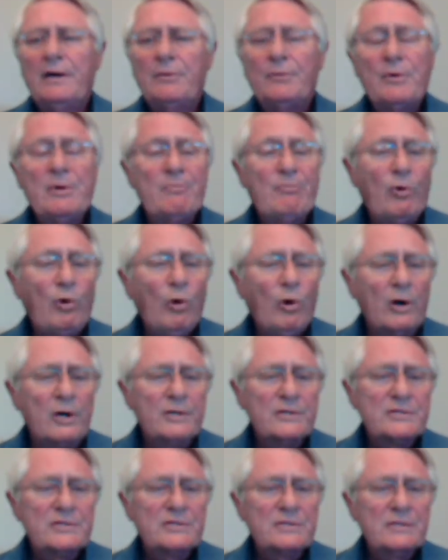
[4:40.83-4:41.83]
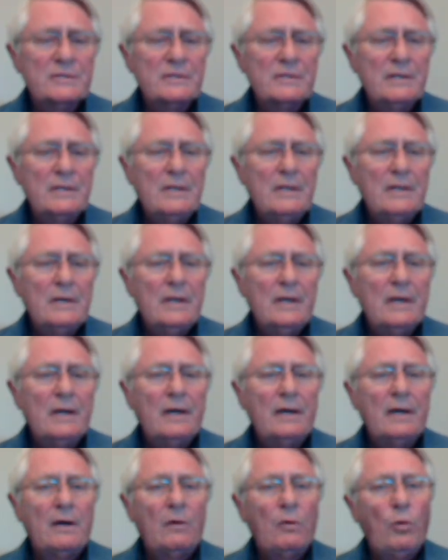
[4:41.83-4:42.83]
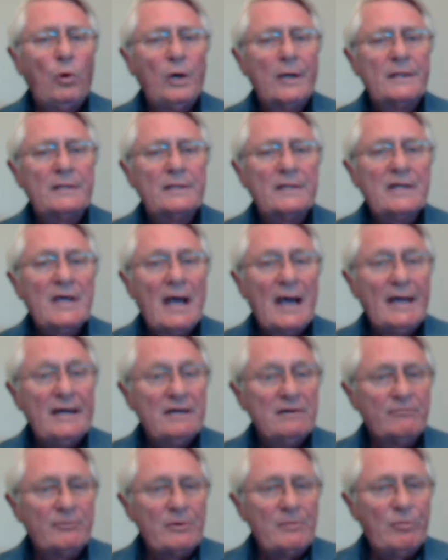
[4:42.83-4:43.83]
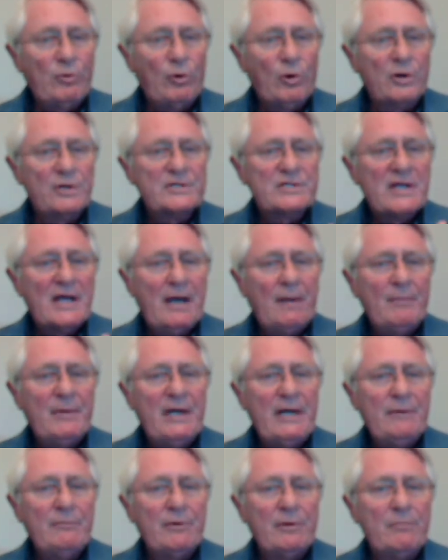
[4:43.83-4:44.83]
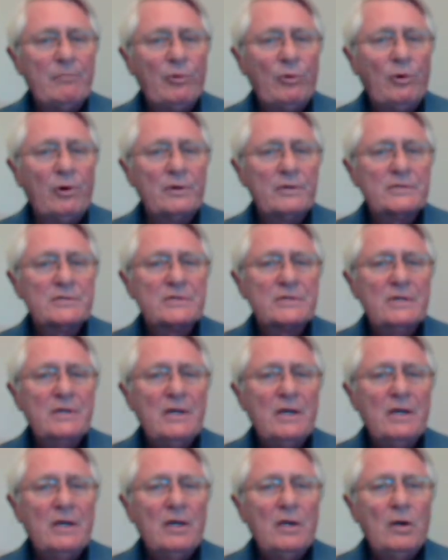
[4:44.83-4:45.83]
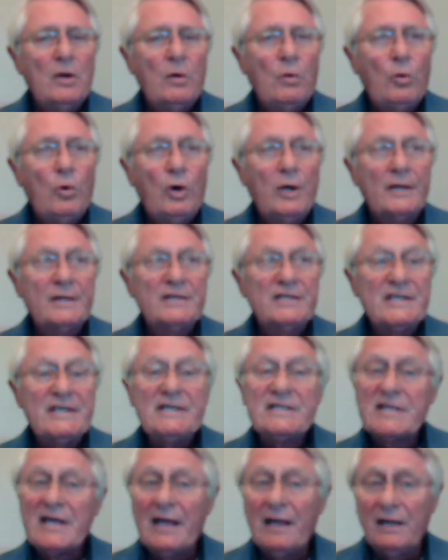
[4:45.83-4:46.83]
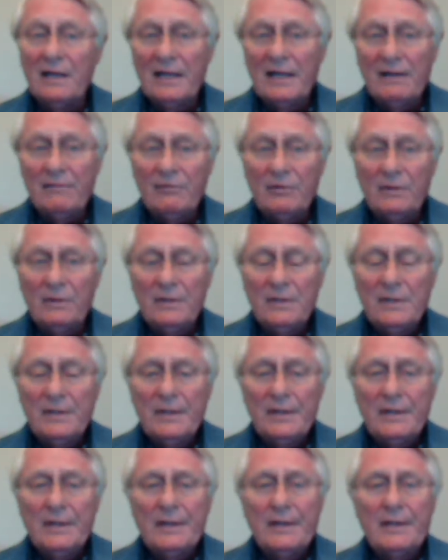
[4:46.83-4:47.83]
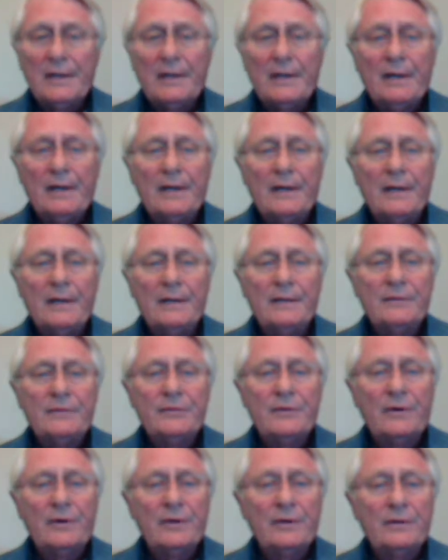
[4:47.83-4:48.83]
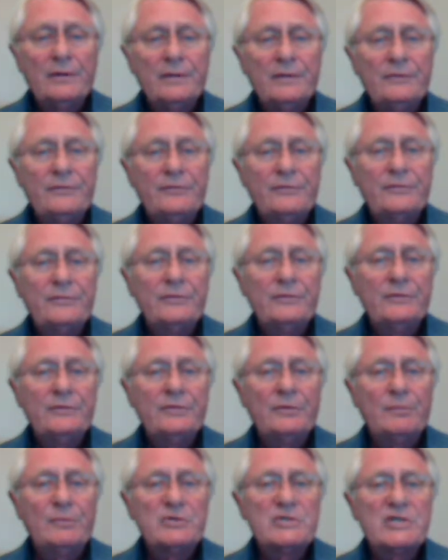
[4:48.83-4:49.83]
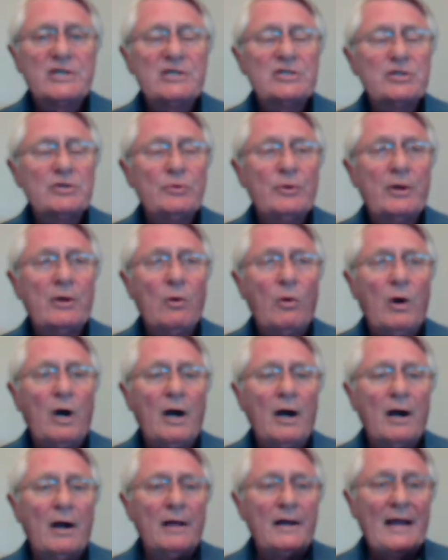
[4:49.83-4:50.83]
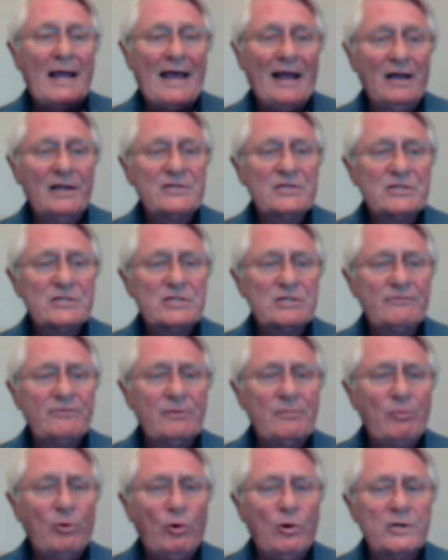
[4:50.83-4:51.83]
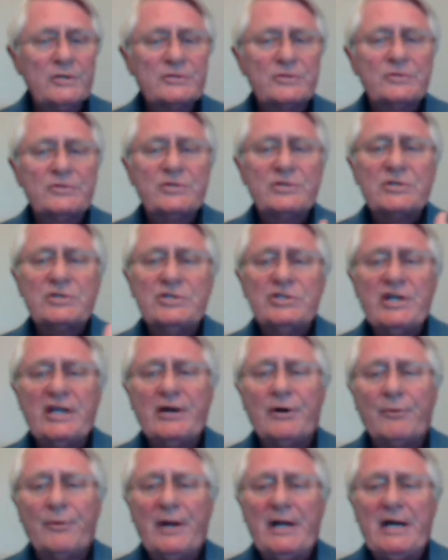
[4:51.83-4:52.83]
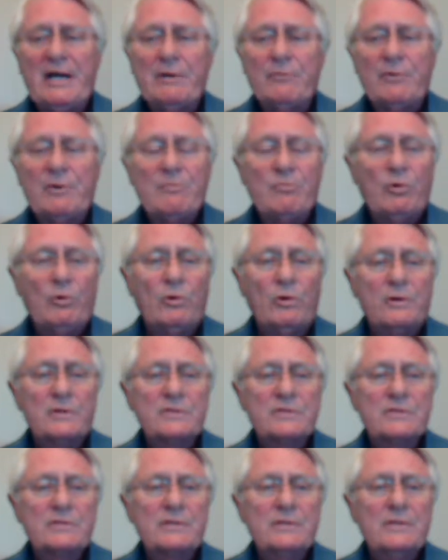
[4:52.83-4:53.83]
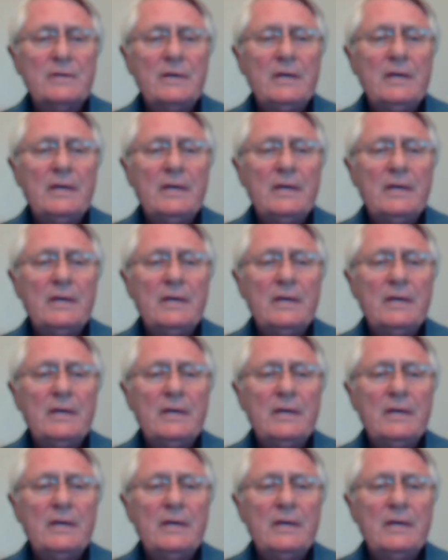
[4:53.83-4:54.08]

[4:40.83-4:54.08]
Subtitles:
reports, what kind of reports, how many reports, what detail level. Is the position require analysis of reports or just generating reports?